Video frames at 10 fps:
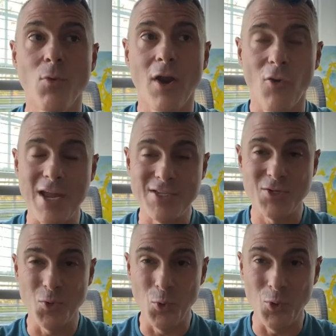and what a
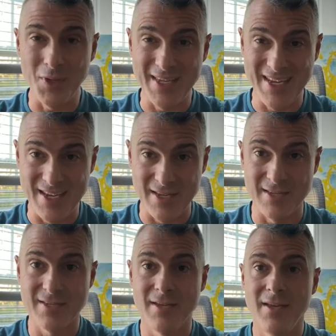great tool it
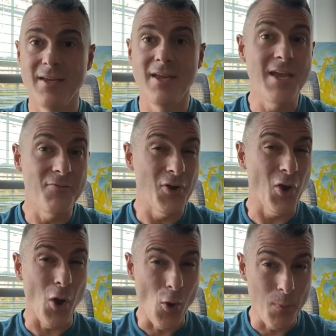is if
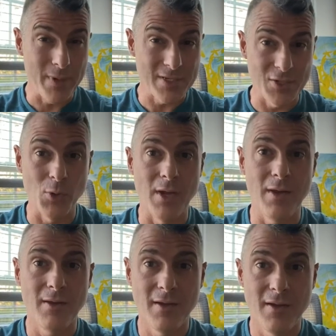you're open to it.